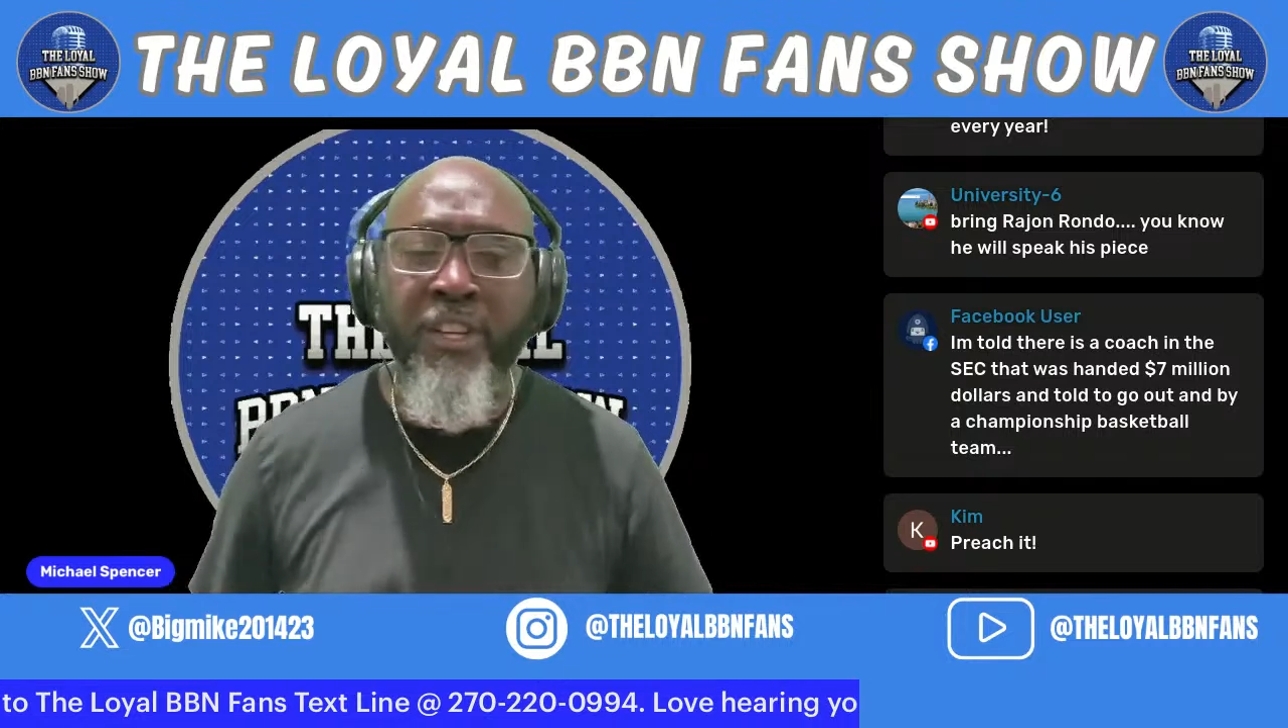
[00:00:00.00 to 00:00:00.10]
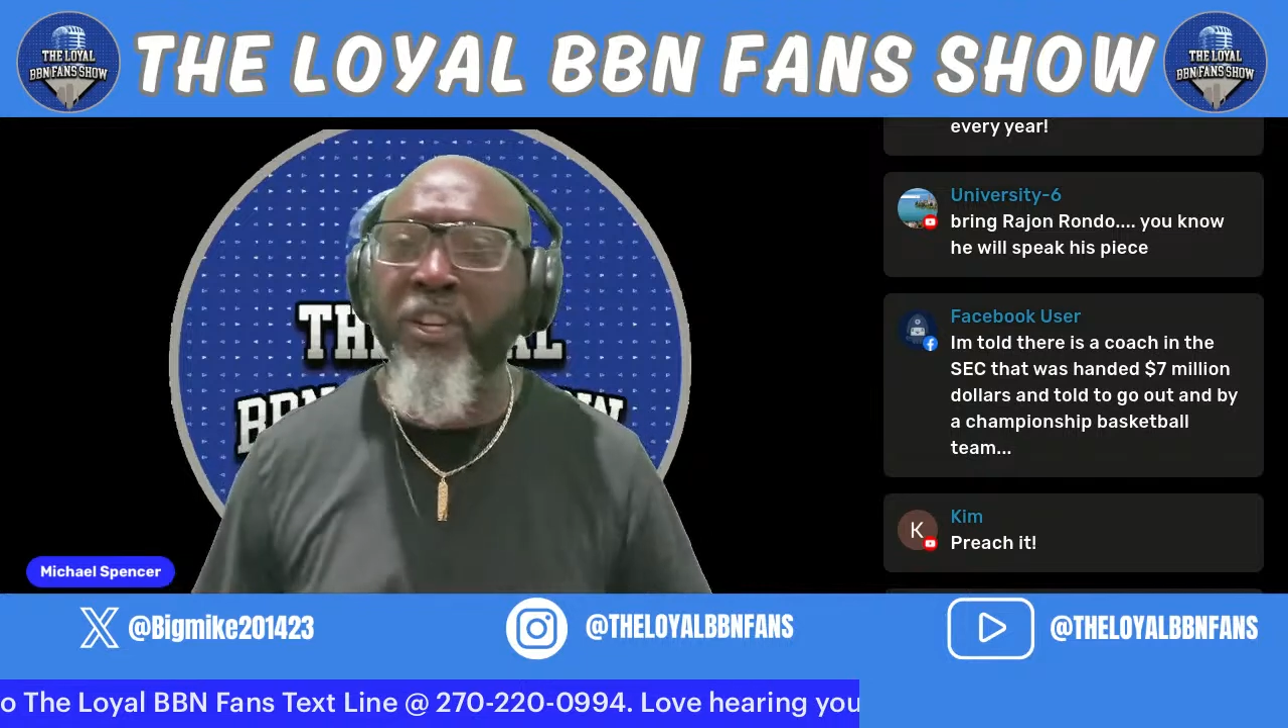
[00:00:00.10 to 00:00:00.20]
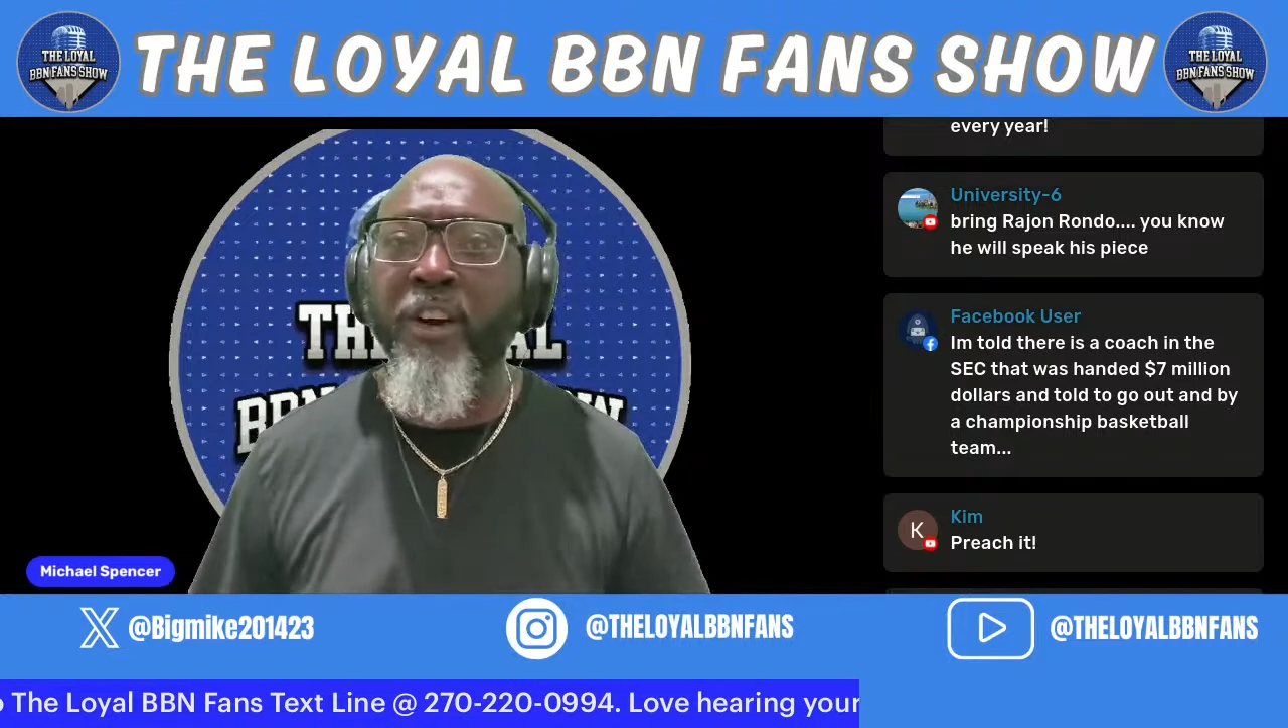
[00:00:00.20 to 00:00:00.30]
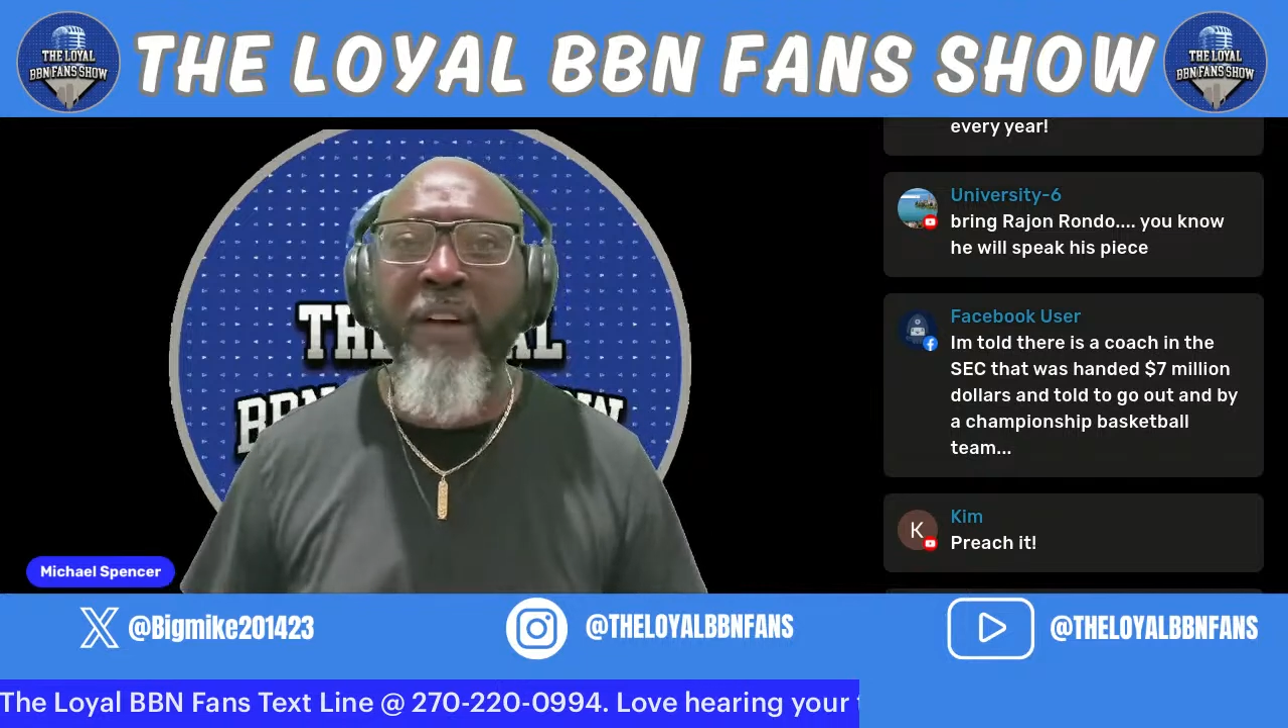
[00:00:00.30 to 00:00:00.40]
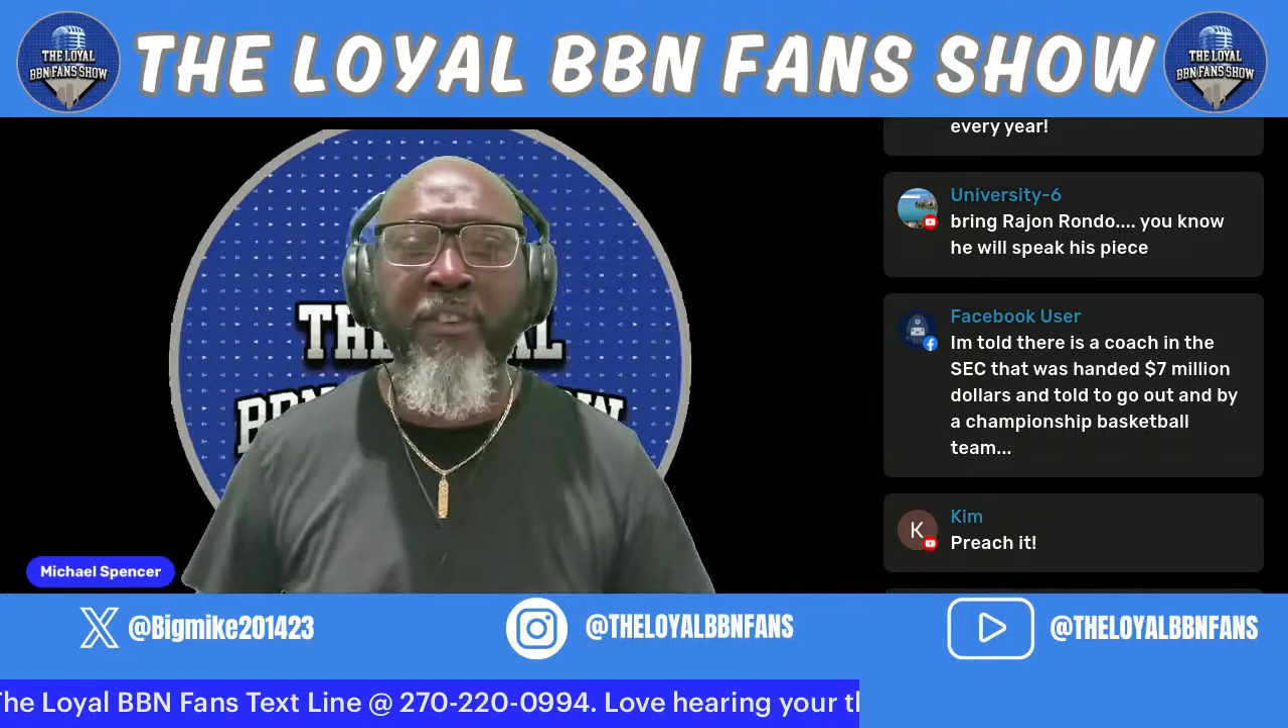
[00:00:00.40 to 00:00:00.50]
you
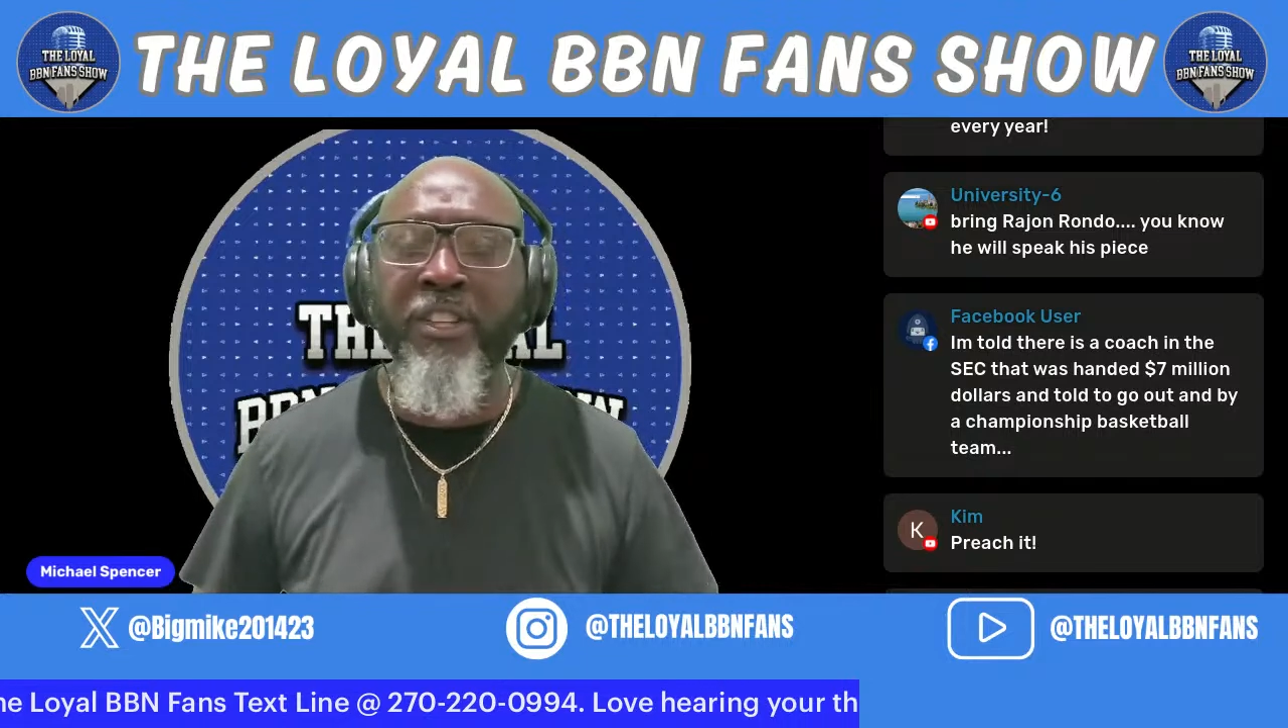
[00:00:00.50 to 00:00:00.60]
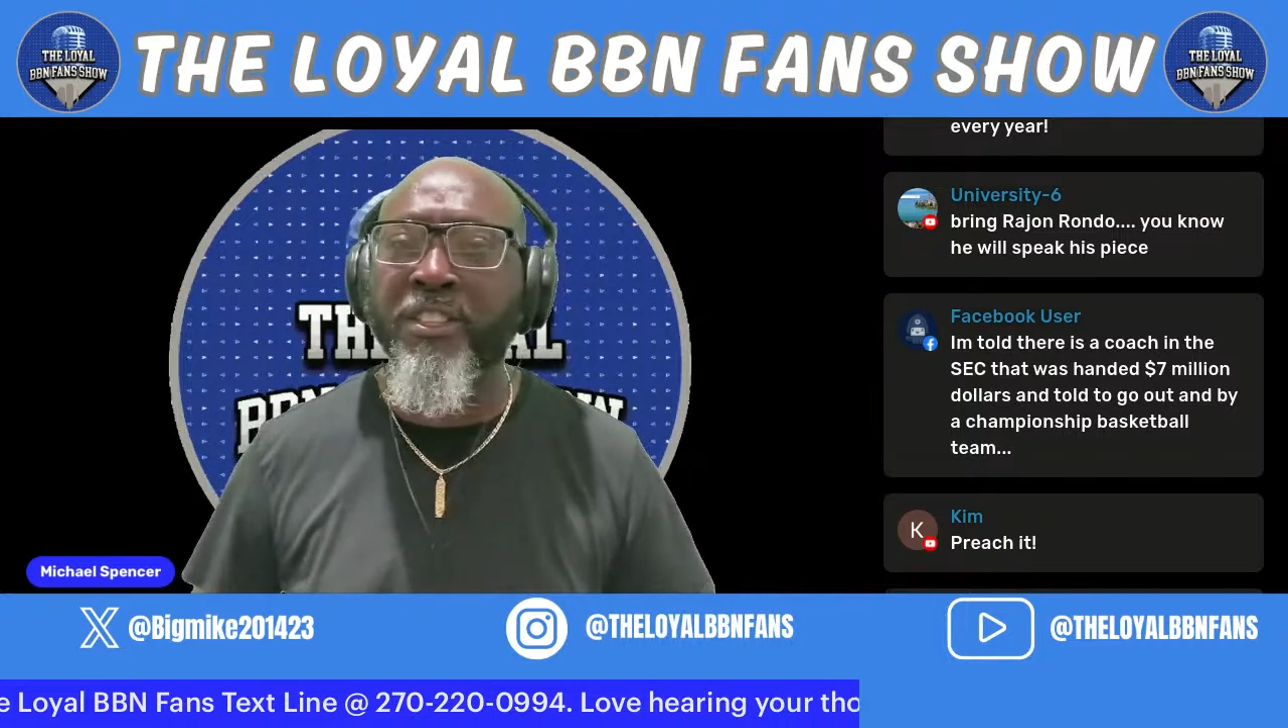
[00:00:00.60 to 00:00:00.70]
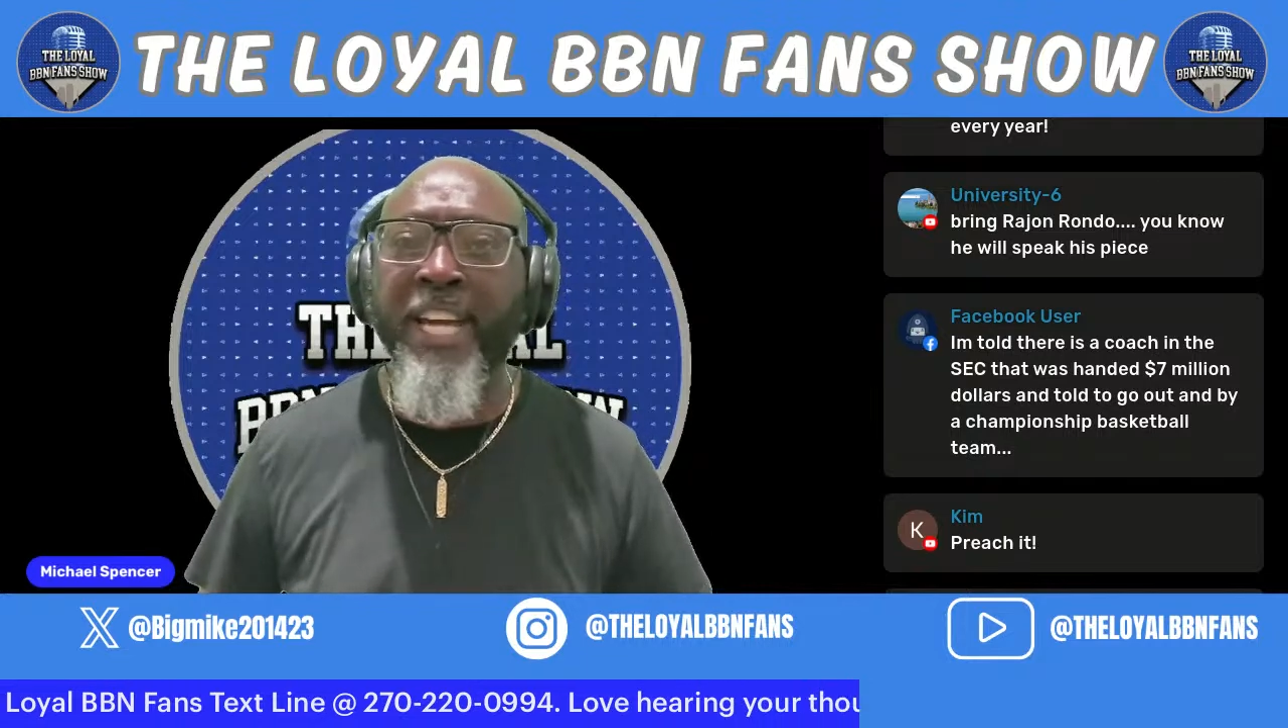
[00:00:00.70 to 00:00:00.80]
don't have good